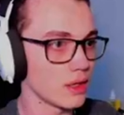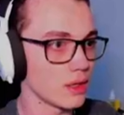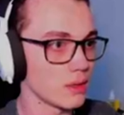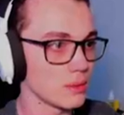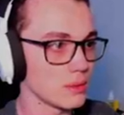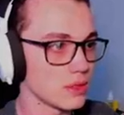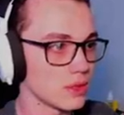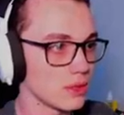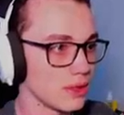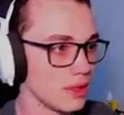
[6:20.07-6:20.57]

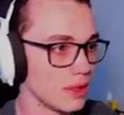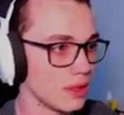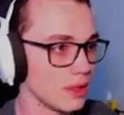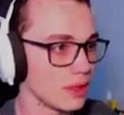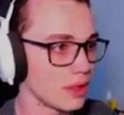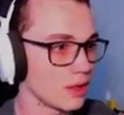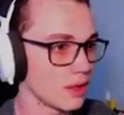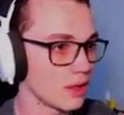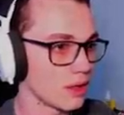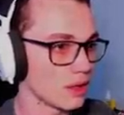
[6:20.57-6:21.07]
comes
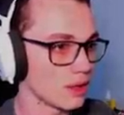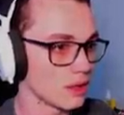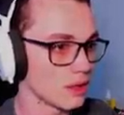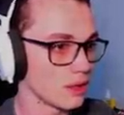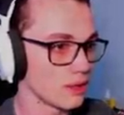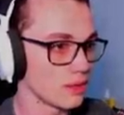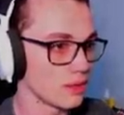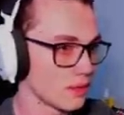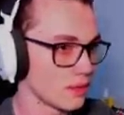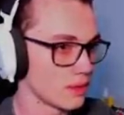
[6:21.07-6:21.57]
near.
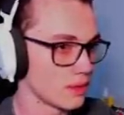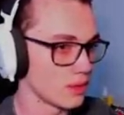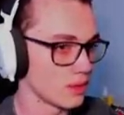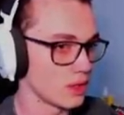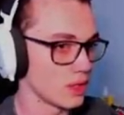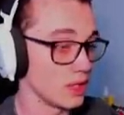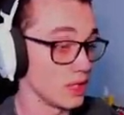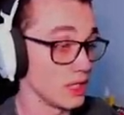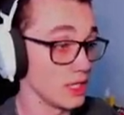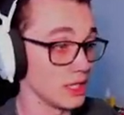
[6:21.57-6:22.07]

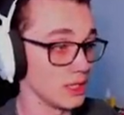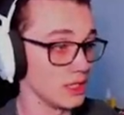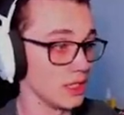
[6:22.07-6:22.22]
Or any